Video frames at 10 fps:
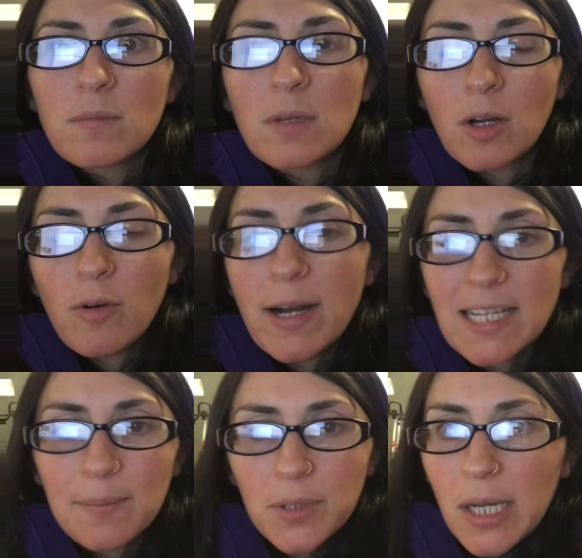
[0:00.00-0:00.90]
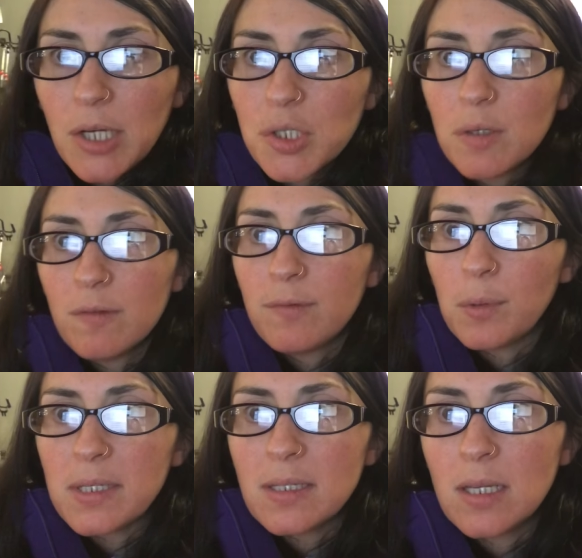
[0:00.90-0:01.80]
The correct application of
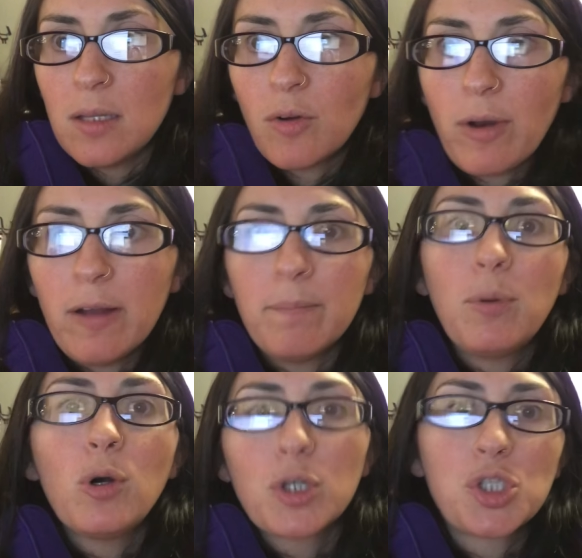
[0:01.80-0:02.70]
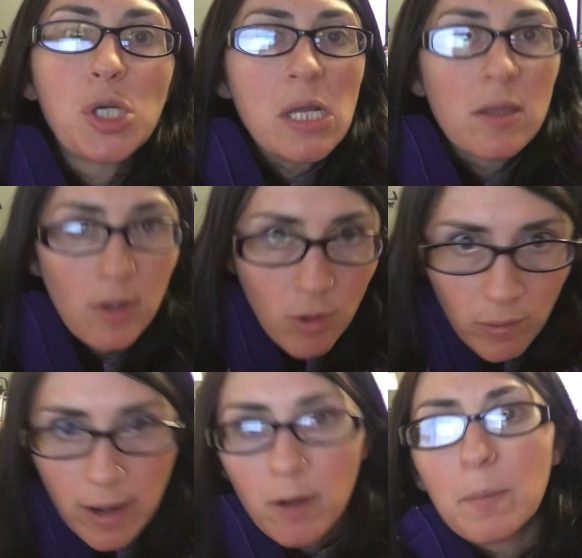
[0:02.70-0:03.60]
force into the ground, pushing the
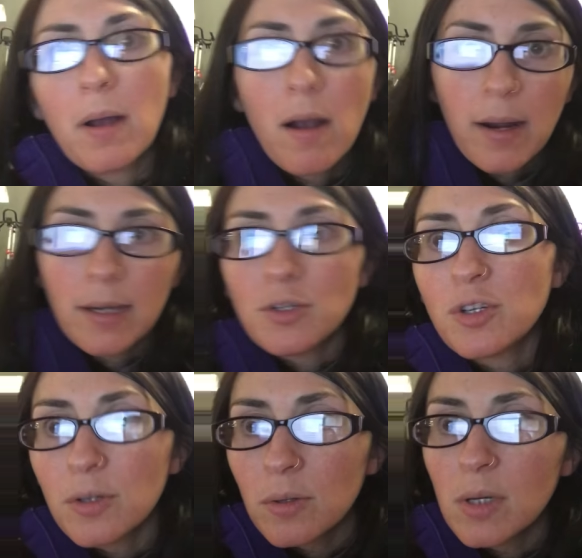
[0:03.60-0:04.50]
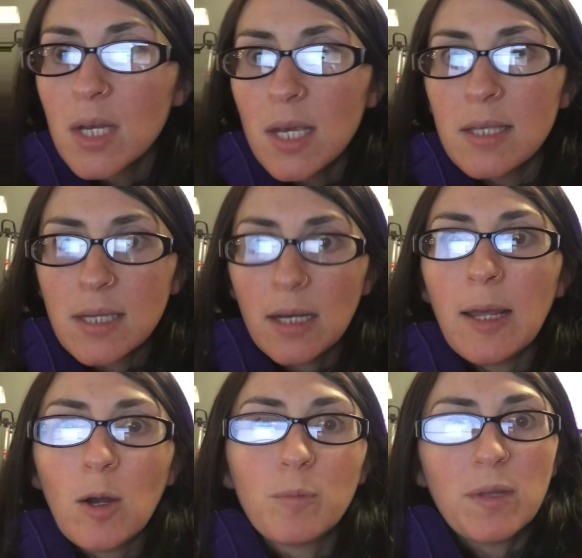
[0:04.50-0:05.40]
ground behind you, is going to
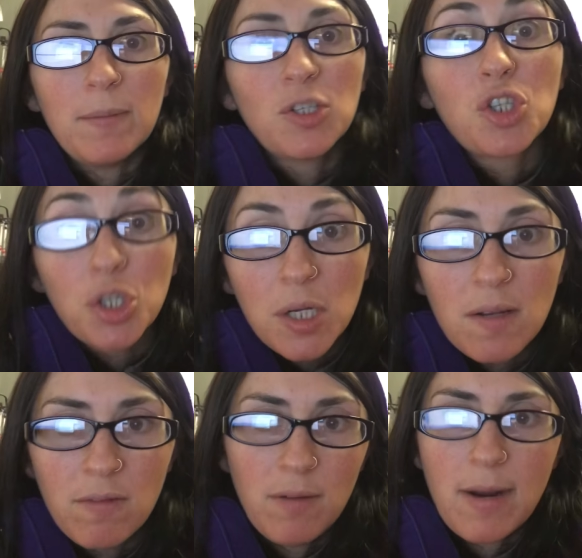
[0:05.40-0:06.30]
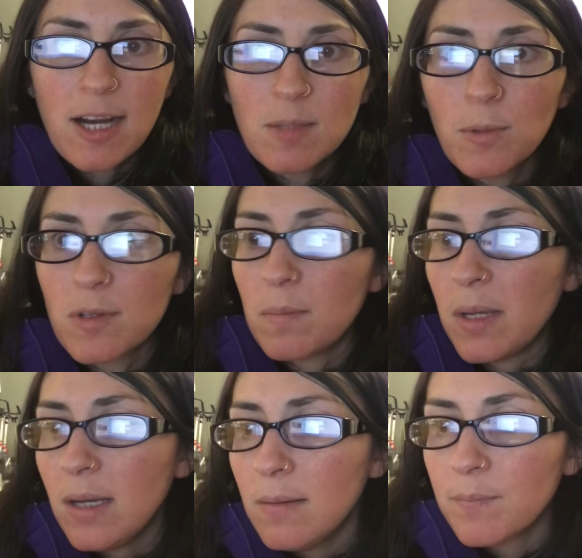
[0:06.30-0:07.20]
help them achieve their maximal
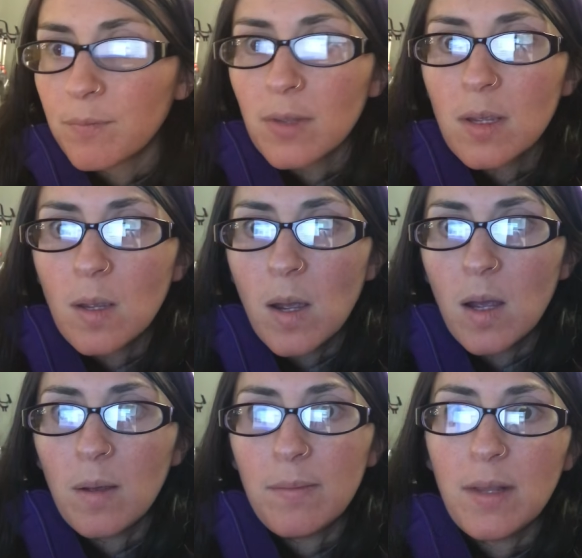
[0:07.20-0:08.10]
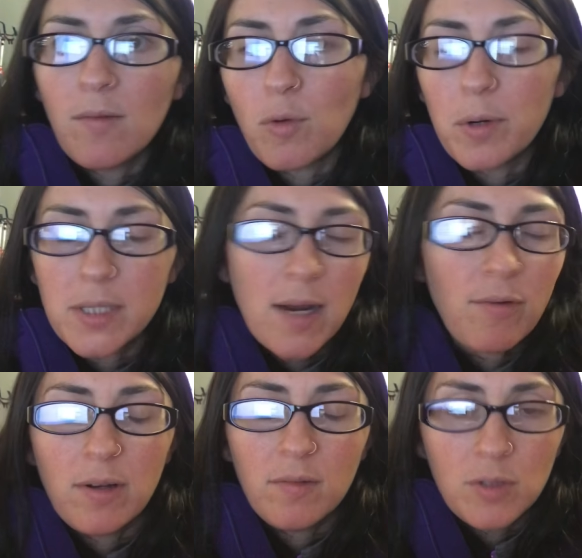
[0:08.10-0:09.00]
speed. And then of course
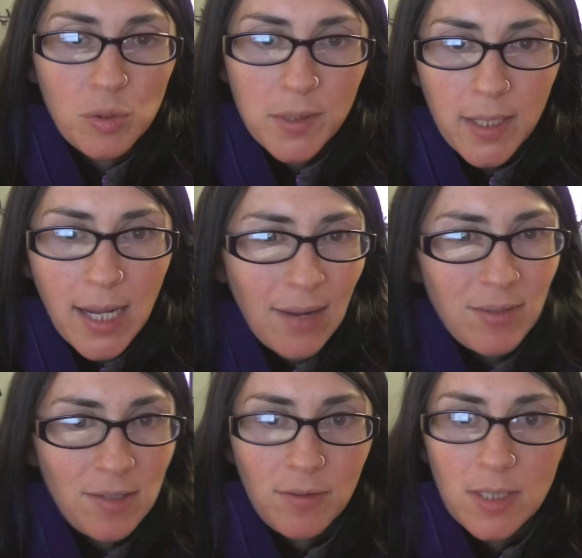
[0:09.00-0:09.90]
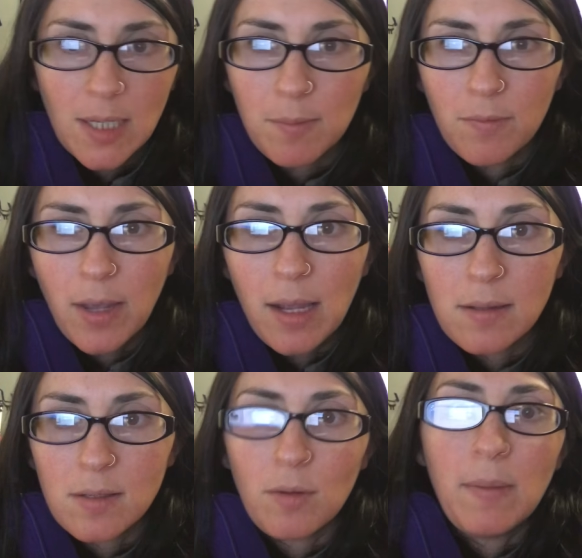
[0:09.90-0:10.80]
every individual is going to have a different type of
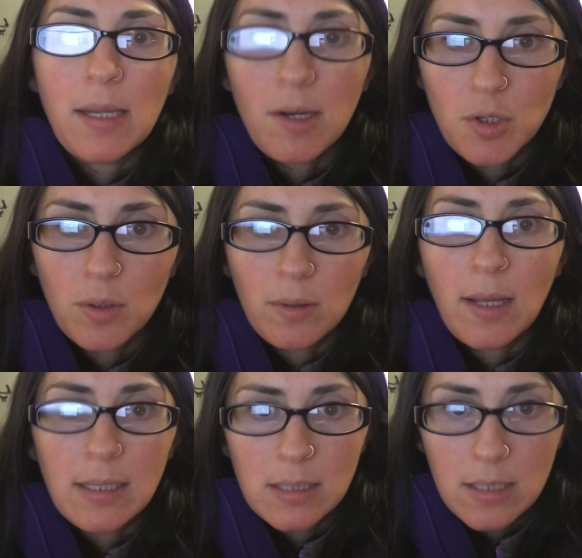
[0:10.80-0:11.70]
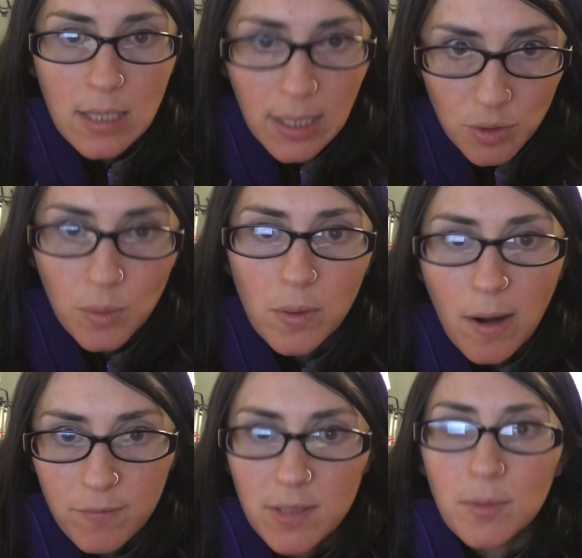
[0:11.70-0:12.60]
gait, so making sure that it's natural,
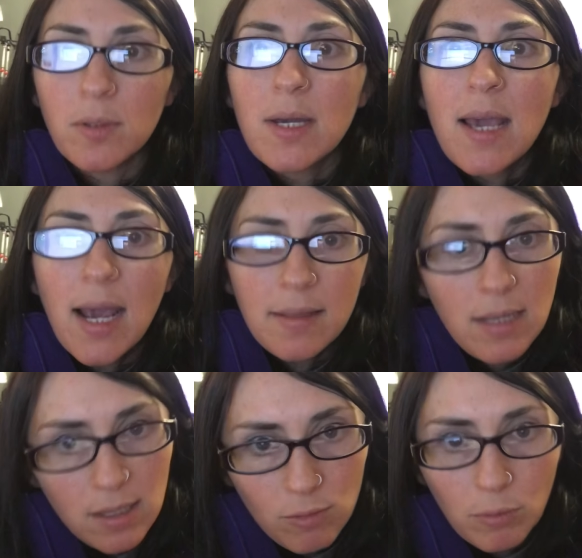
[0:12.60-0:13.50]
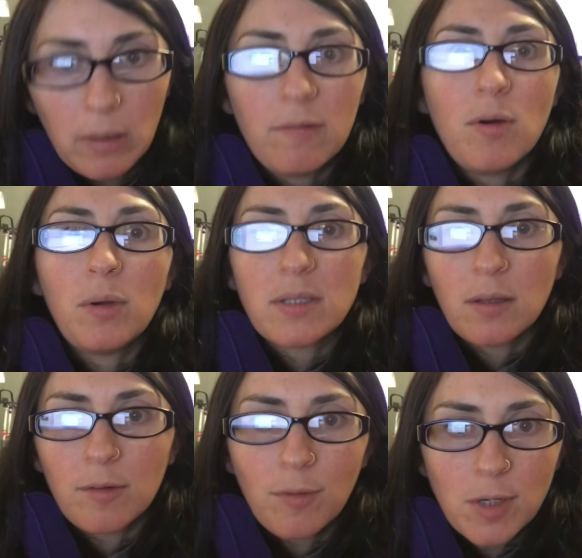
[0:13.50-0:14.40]
comfortable, and they can really focus on
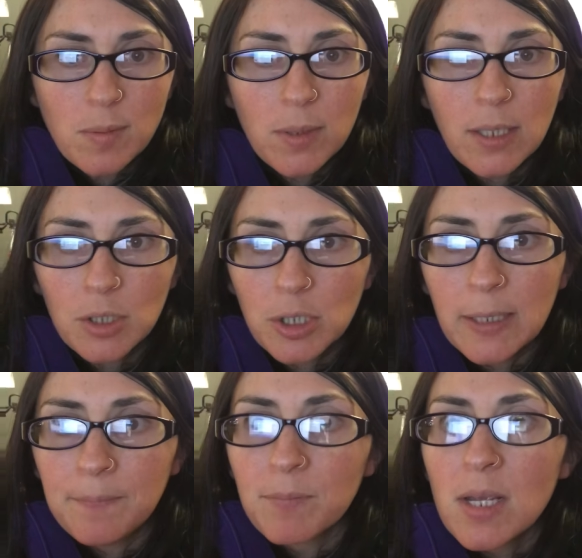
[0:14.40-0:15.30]
their force production.